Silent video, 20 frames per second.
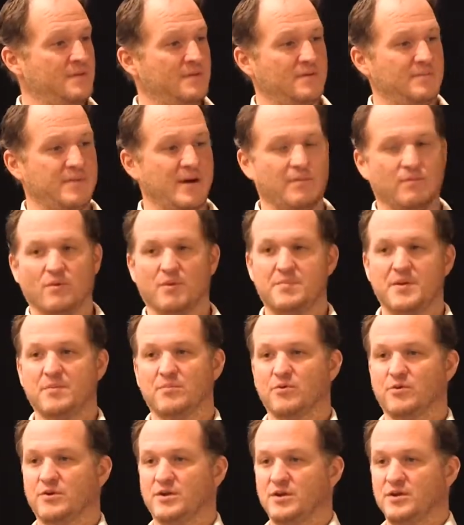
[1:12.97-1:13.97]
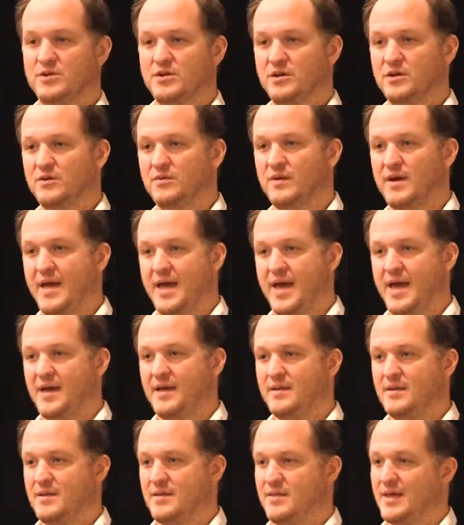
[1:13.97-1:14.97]
about what people are going to do,
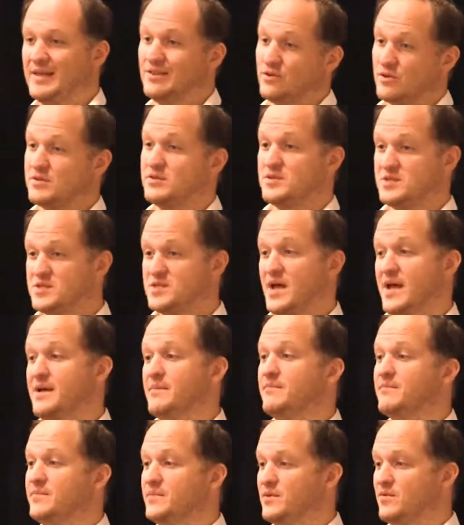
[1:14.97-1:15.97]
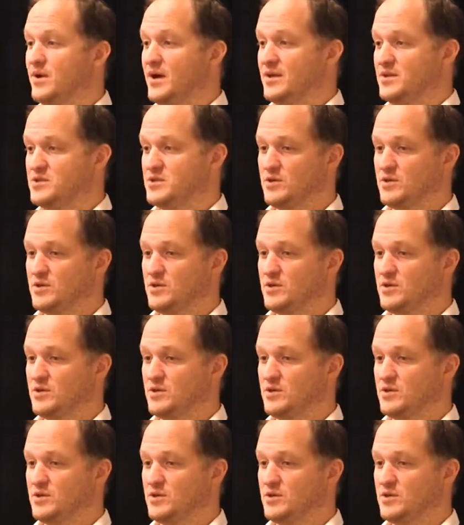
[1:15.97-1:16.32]
and they look the same, right?